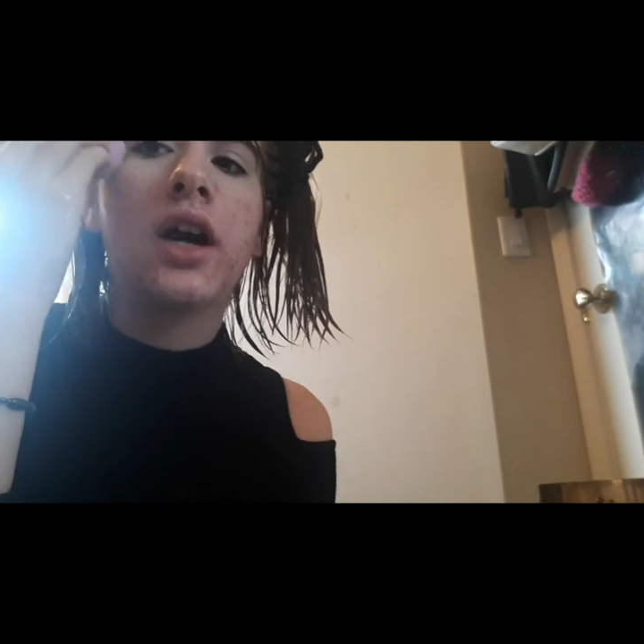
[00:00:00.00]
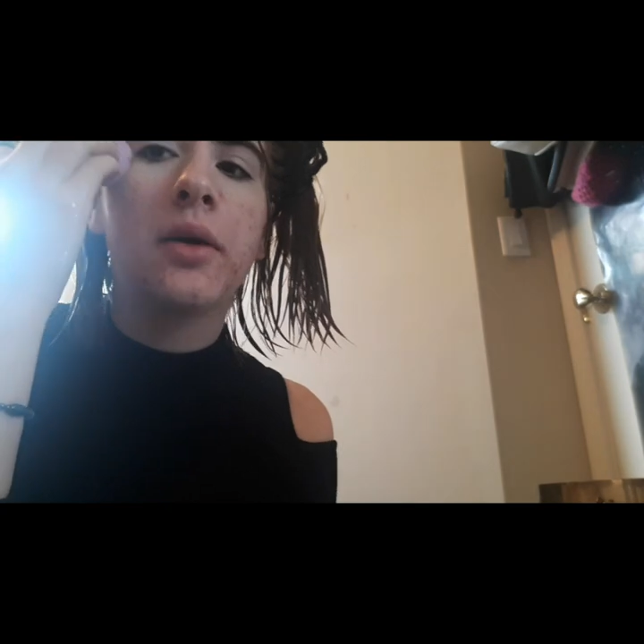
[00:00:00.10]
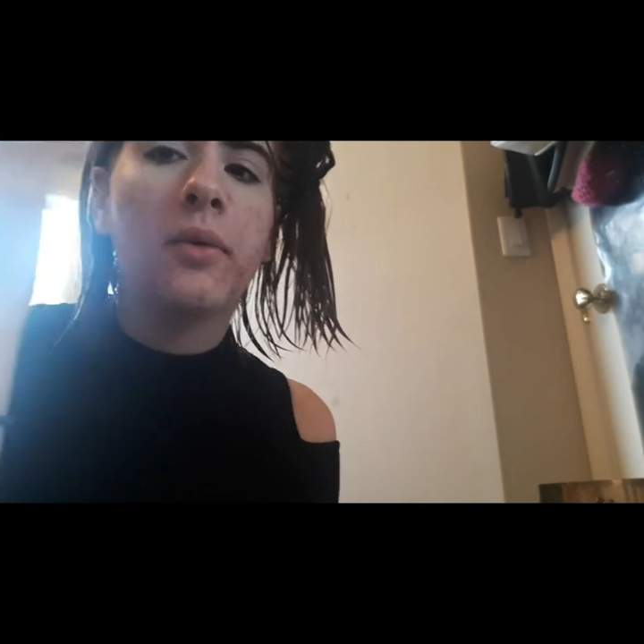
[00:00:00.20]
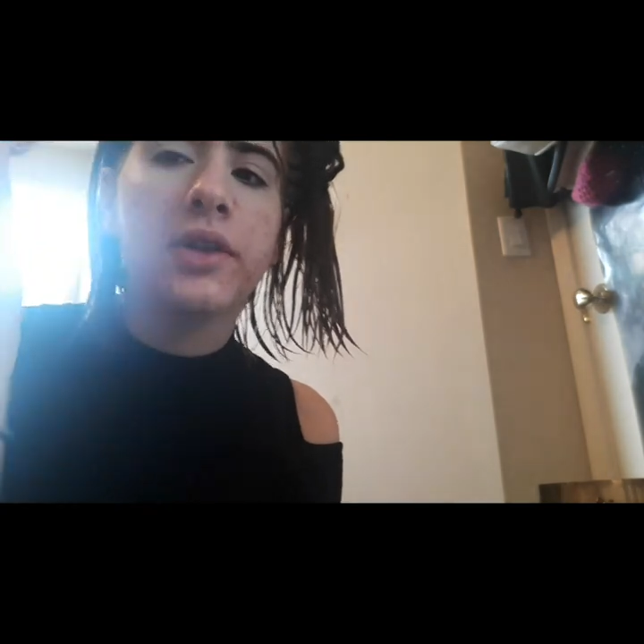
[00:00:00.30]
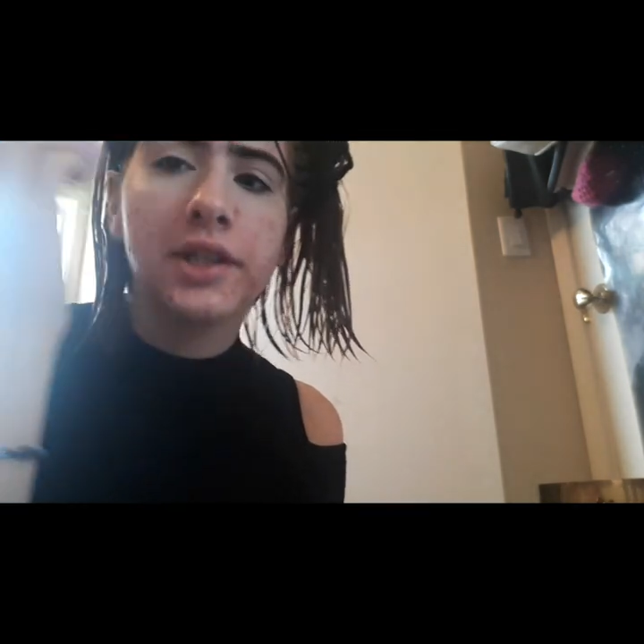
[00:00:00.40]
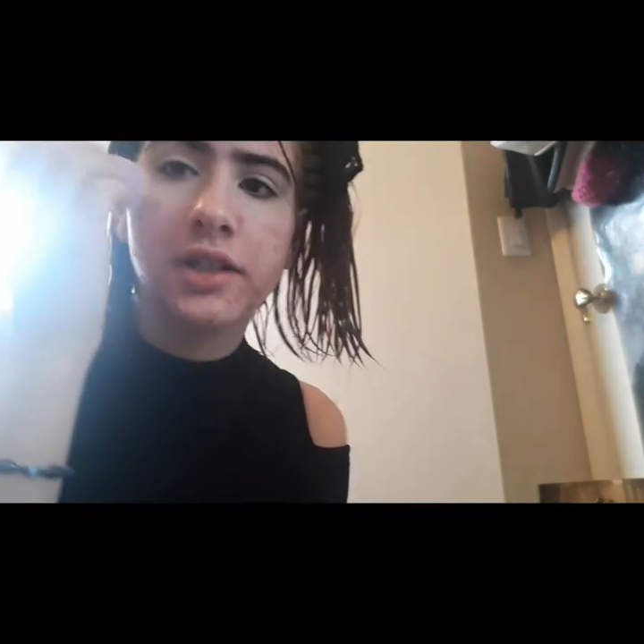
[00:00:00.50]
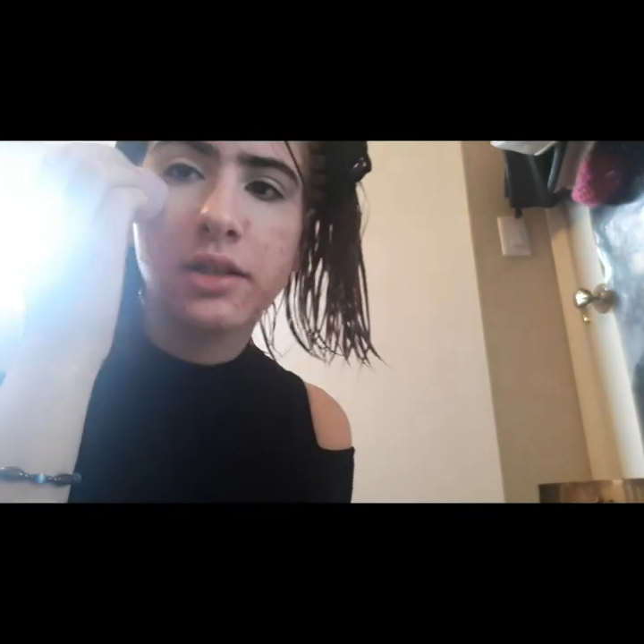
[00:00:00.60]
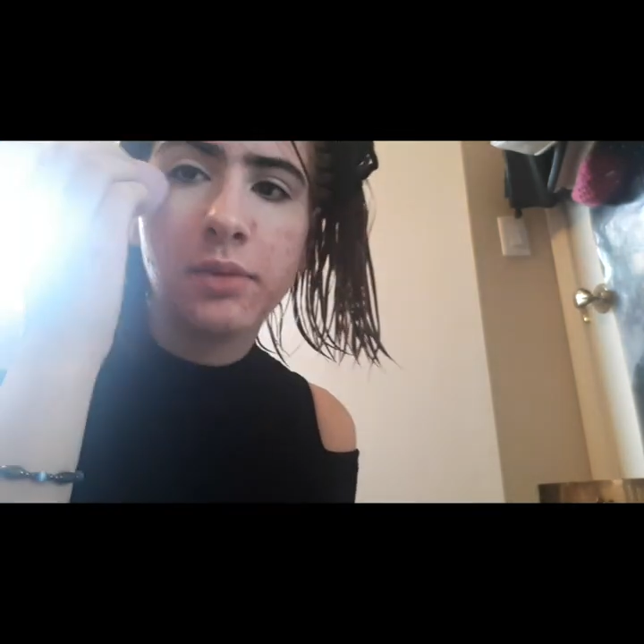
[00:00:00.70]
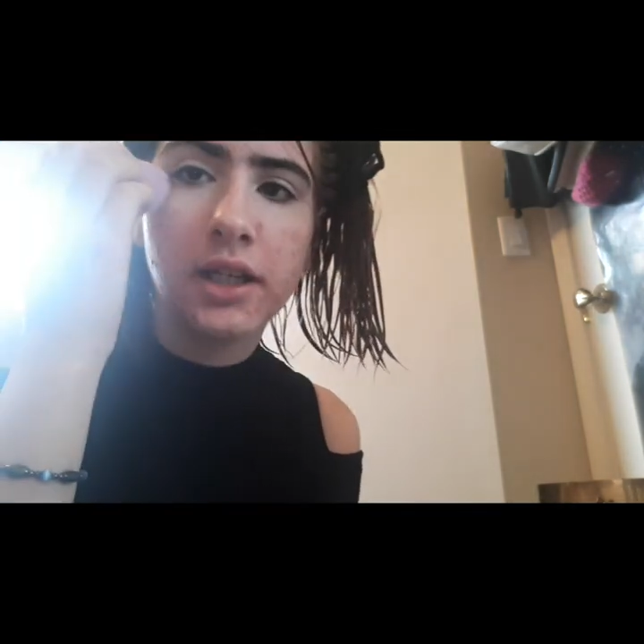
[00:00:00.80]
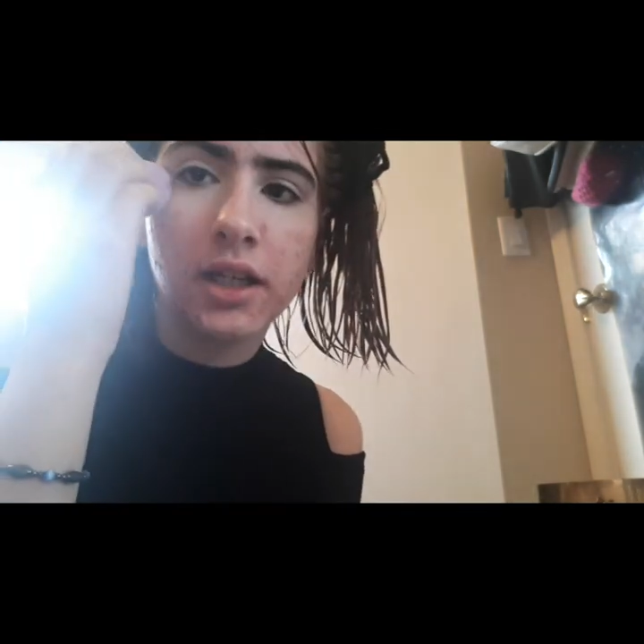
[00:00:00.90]
I want this
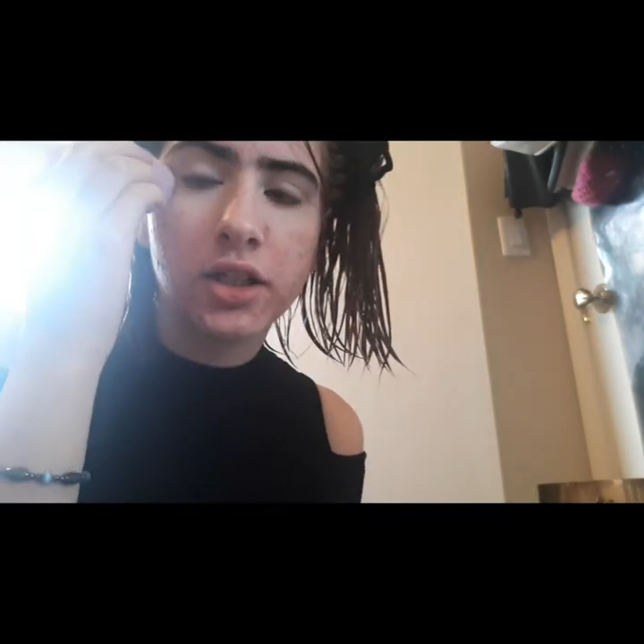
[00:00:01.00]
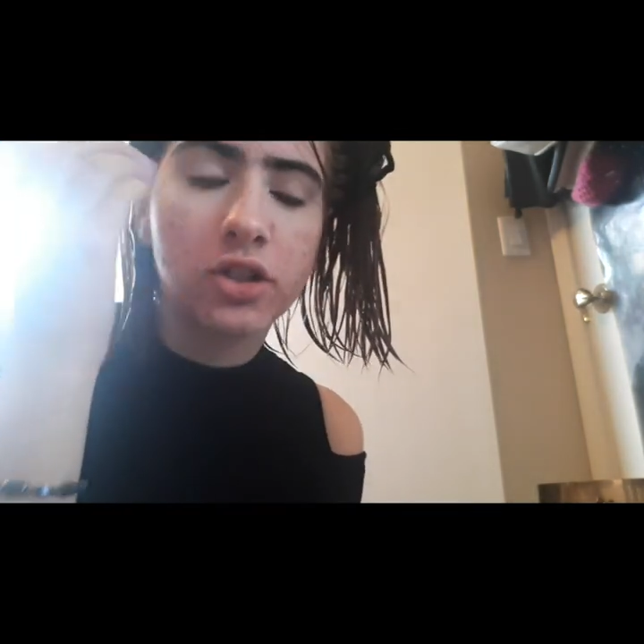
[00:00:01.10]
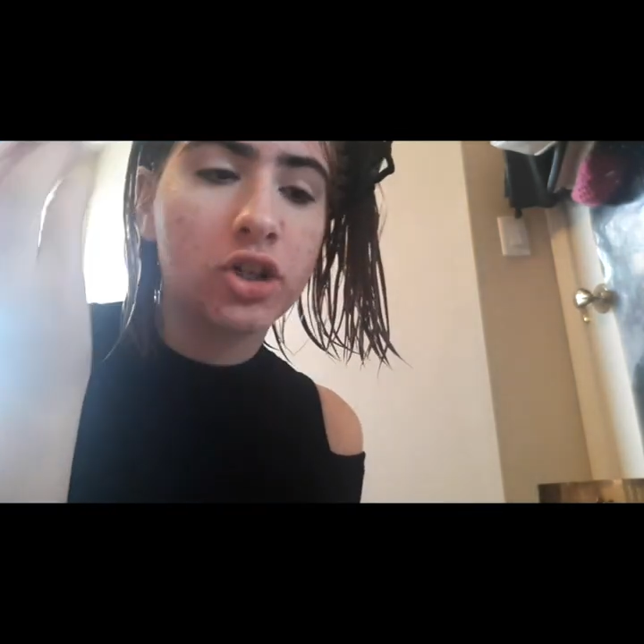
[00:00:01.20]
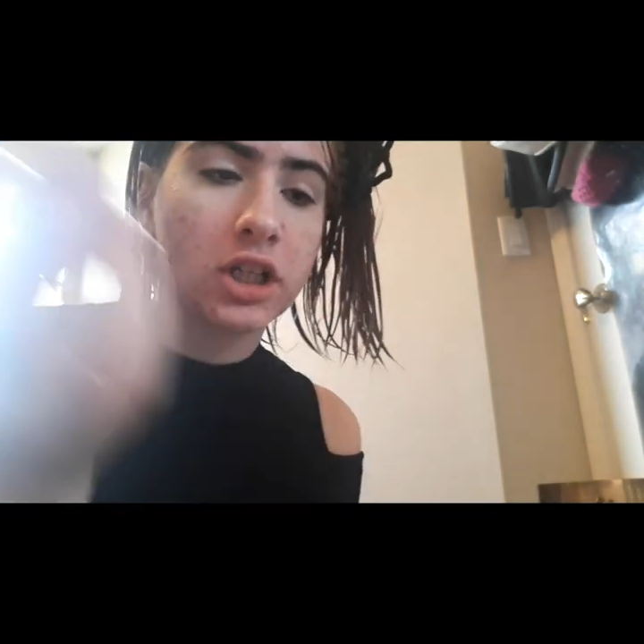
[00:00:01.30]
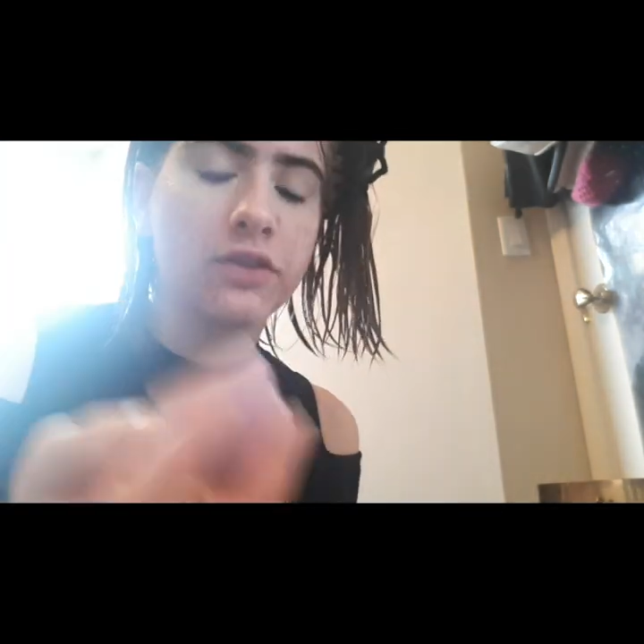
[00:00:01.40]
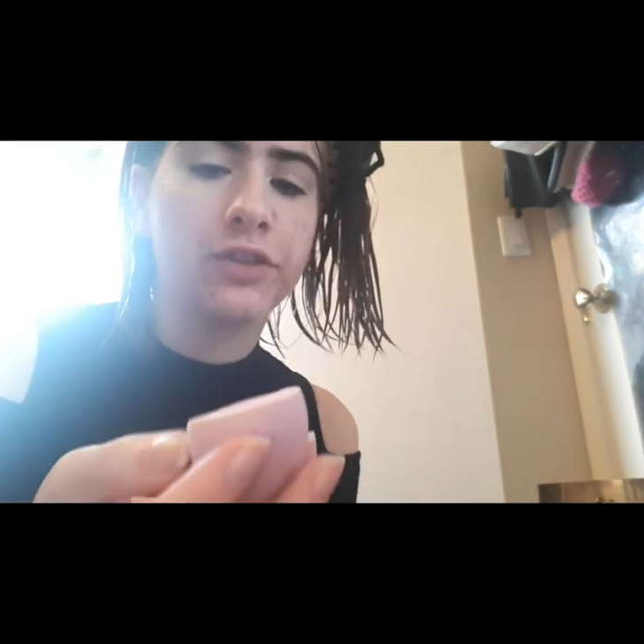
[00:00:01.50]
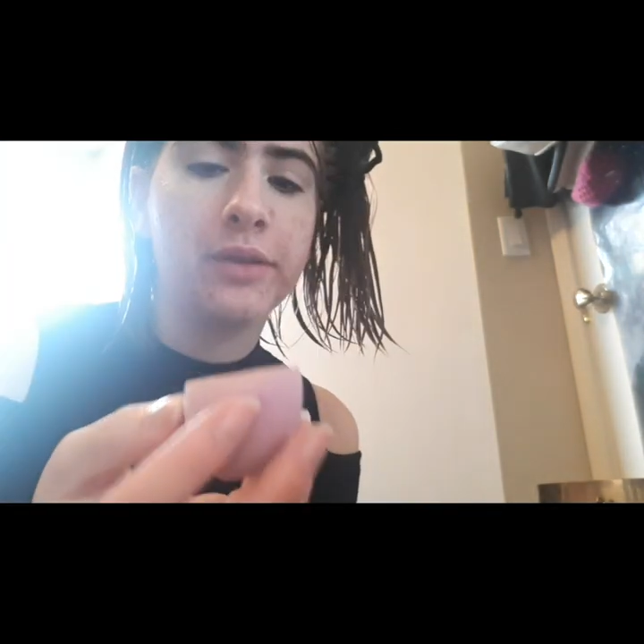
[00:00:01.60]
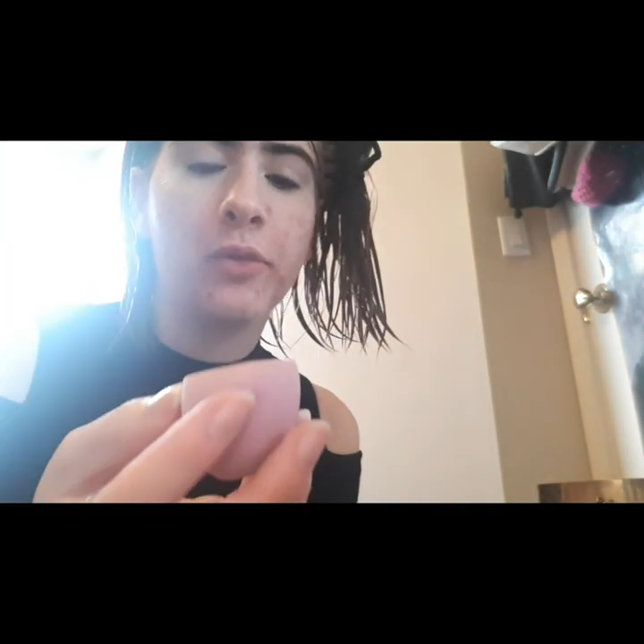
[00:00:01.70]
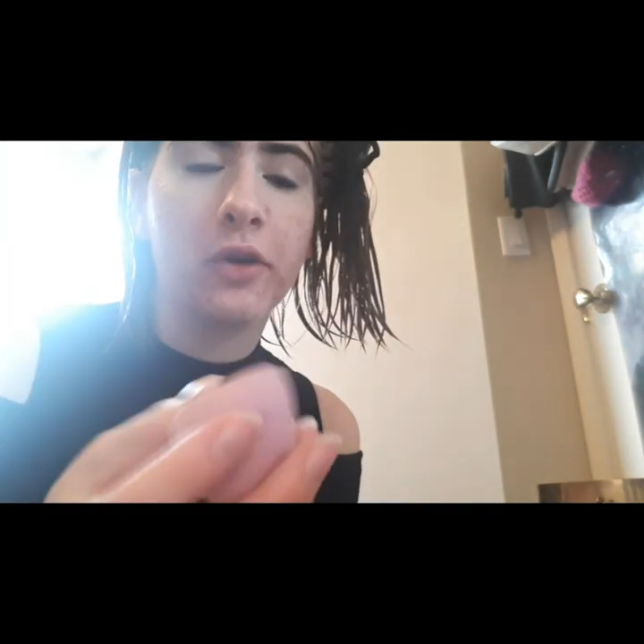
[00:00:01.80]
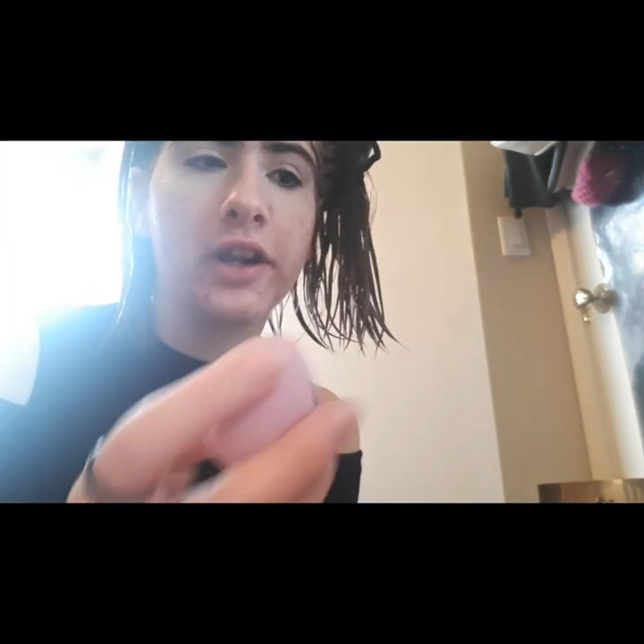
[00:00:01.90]
to be a stress-free
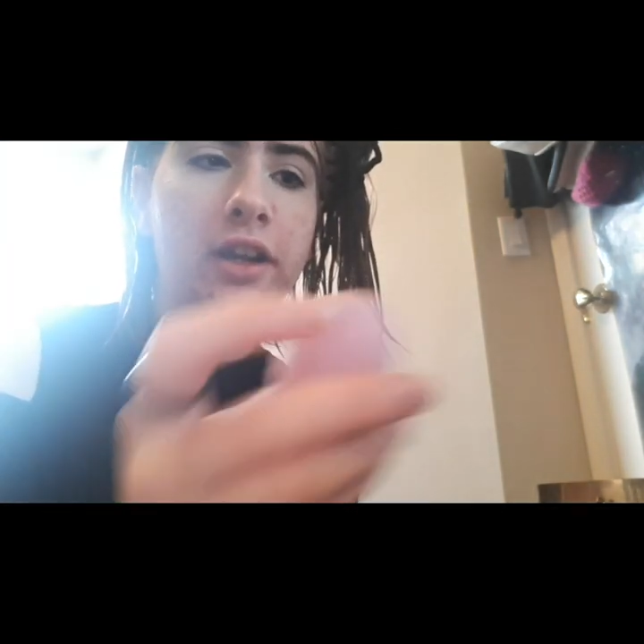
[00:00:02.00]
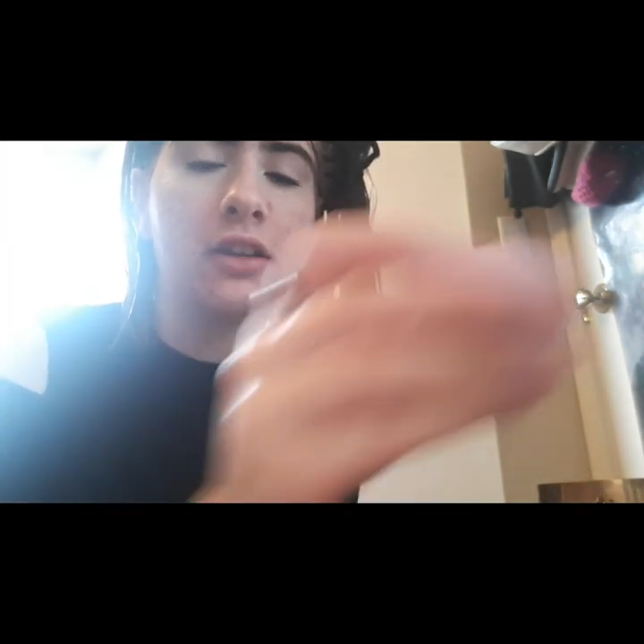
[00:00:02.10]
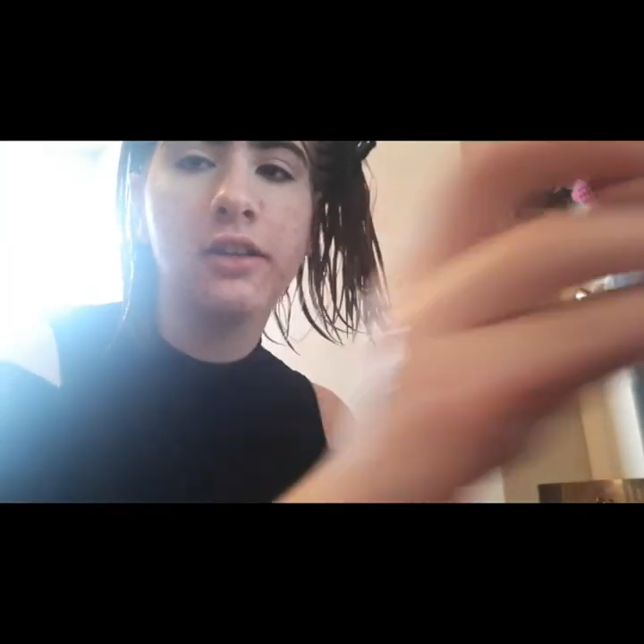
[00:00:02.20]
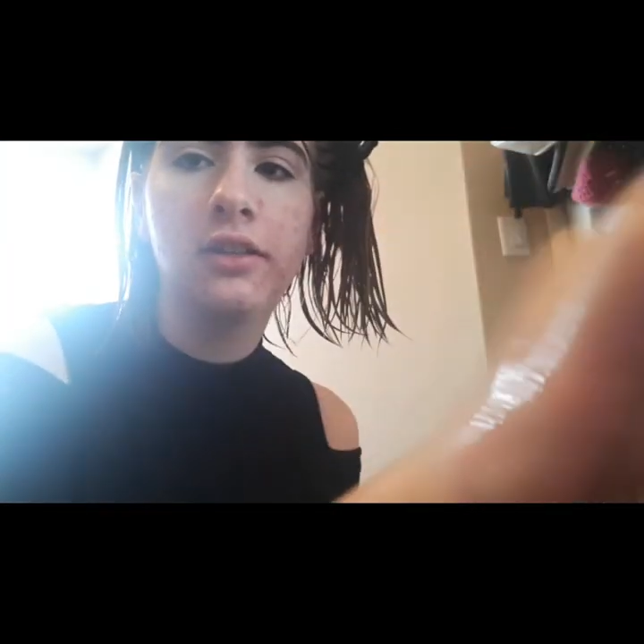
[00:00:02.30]
morning